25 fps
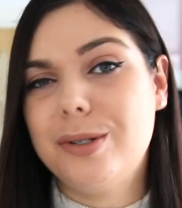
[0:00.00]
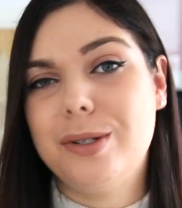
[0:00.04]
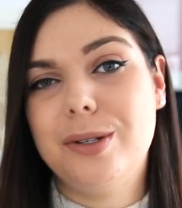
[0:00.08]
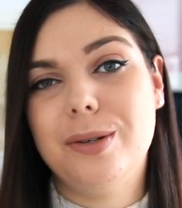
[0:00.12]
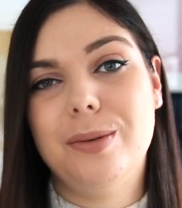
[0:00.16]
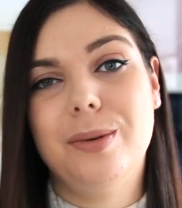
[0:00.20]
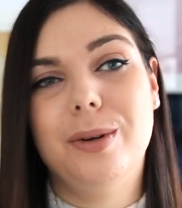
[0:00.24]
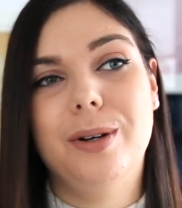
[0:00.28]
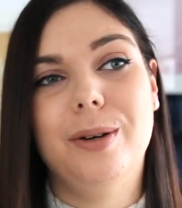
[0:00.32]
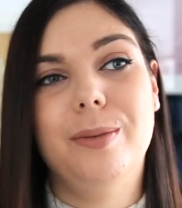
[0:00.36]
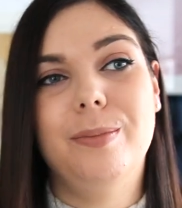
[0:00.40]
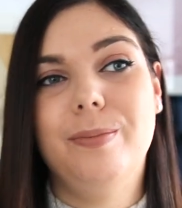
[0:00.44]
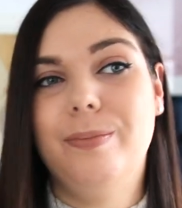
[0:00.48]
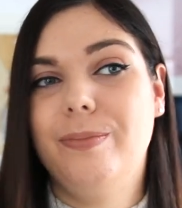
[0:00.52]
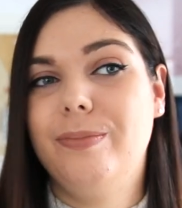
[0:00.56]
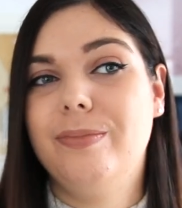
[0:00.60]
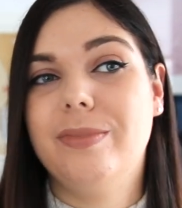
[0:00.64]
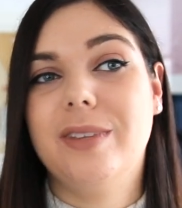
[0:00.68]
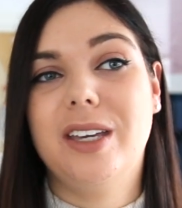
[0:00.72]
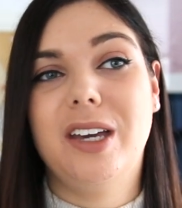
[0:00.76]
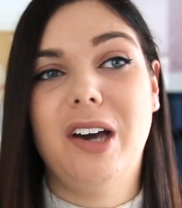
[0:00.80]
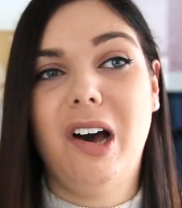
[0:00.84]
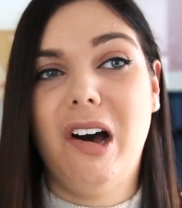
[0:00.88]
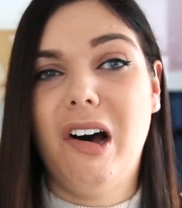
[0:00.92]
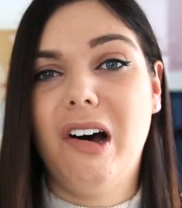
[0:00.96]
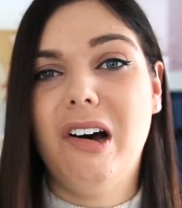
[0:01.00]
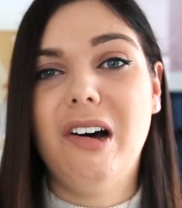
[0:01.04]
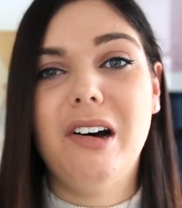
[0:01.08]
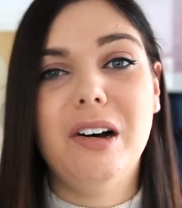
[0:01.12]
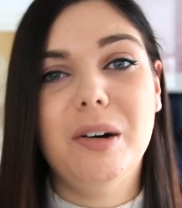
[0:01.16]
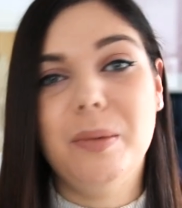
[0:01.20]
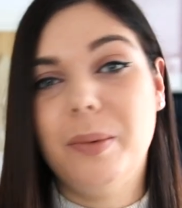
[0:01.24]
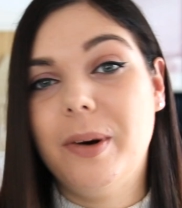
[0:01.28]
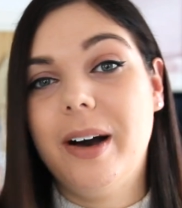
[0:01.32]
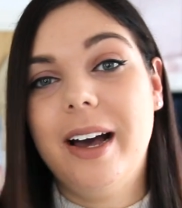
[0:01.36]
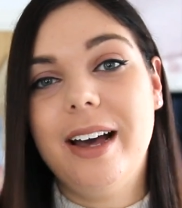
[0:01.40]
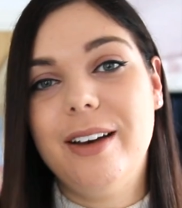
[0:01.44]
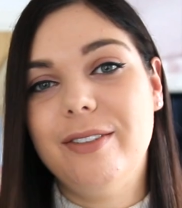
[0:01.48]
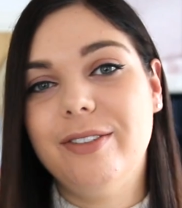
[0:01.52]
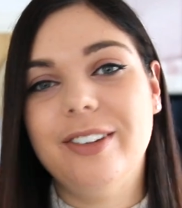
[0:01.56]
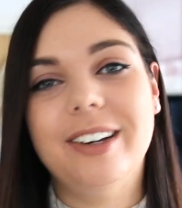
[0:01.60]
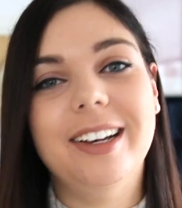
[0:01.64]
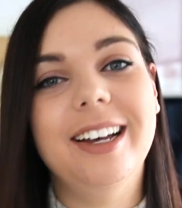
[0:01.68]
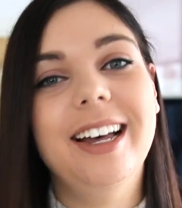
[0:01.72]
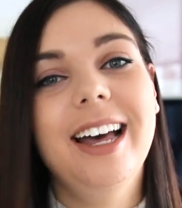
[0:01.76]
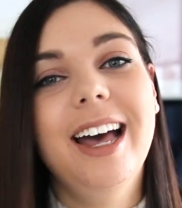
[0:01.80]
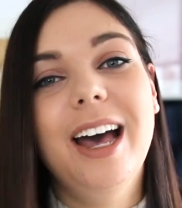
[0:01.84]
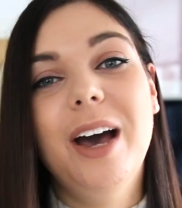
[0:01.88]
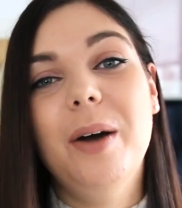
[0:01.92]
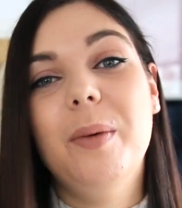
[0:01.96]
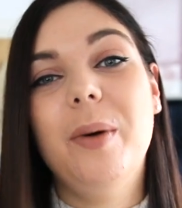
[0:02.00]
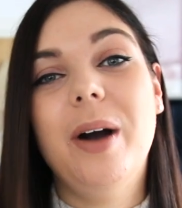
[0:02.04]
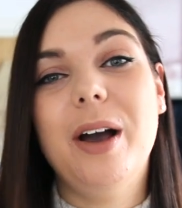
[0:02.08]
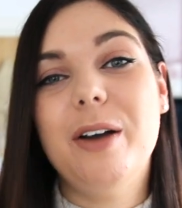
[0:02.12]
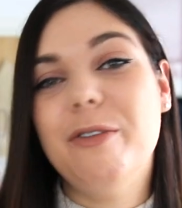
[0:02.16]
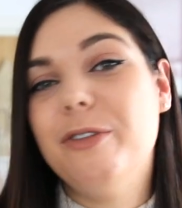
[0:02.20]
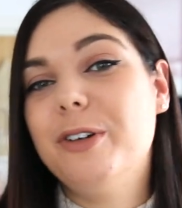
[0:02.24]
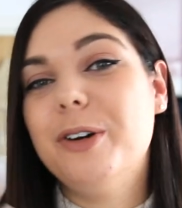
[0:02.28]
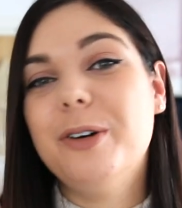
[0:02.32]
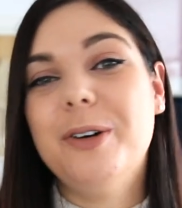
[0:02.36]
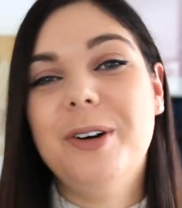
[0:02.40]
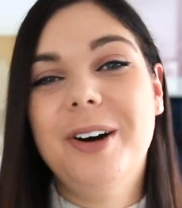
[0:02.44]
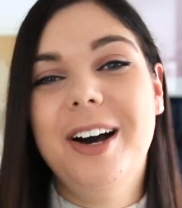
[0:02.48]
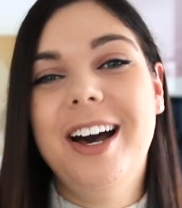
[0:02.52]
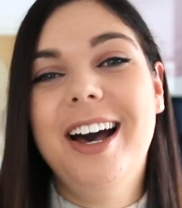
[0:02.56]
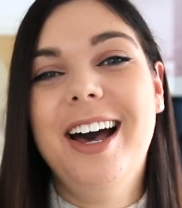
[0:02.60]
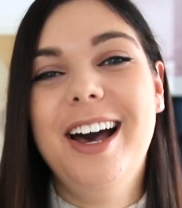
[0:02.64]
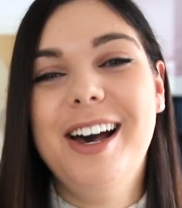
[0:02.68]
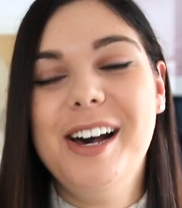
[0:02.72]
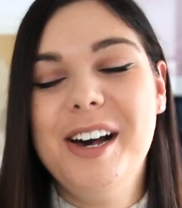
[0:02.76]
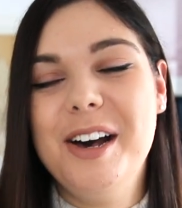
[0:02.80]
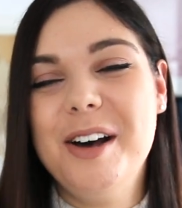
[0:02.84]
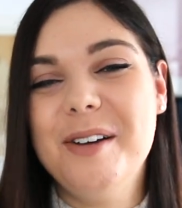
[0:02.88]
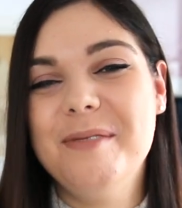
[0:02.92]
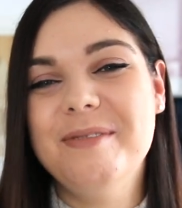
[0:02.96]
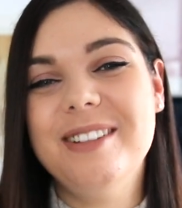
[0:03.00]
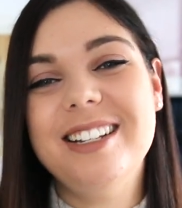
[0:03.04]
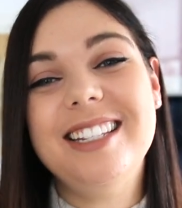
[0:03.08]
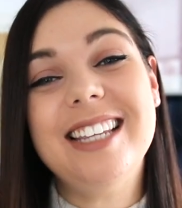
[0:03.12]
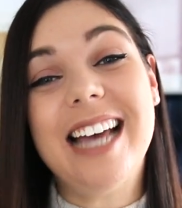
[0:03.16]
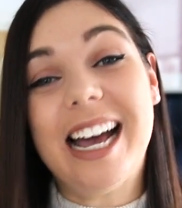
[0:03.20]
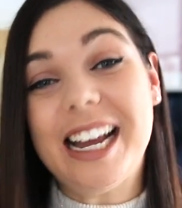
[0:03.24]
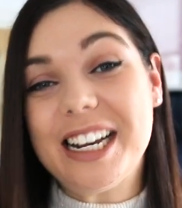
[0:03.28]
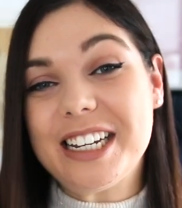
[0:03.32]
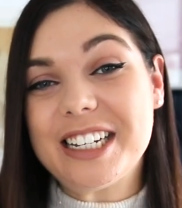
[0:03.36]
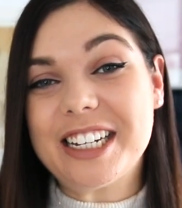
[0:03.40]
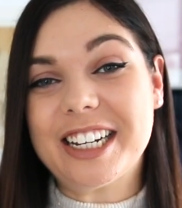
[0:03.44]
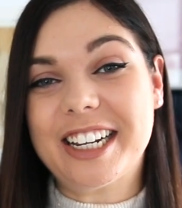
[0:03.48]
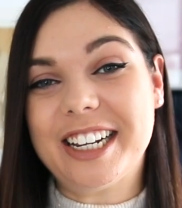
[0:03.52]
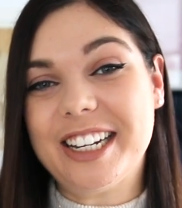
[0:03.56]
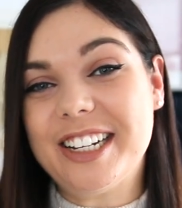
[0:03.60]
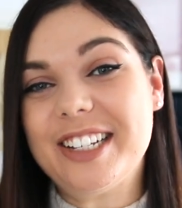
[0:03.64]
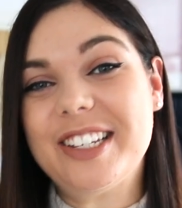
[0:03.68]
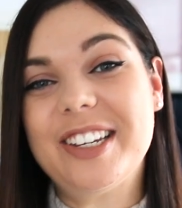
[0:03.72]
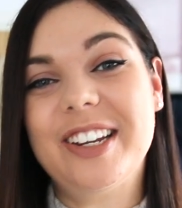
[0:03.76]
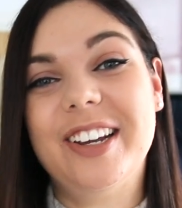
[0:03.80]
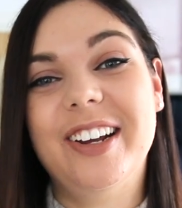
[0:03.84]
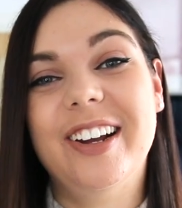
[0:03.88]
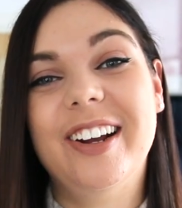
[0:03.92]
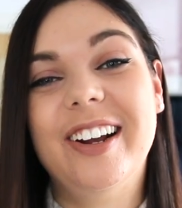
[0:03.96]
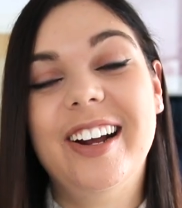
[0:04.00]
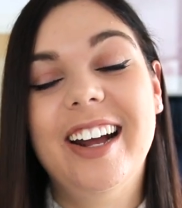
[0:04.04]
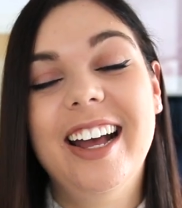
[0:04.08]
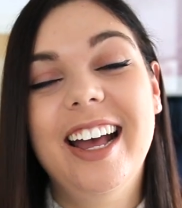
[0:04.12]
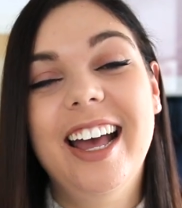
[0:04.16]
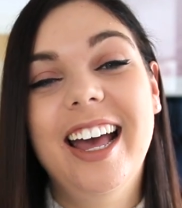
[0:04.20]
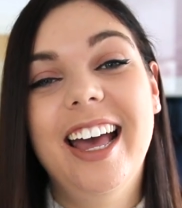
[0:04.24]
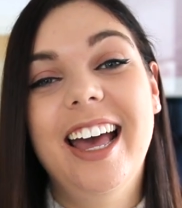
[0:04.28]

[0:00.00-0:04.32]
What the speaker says: to a car, whatever you're attaching it to,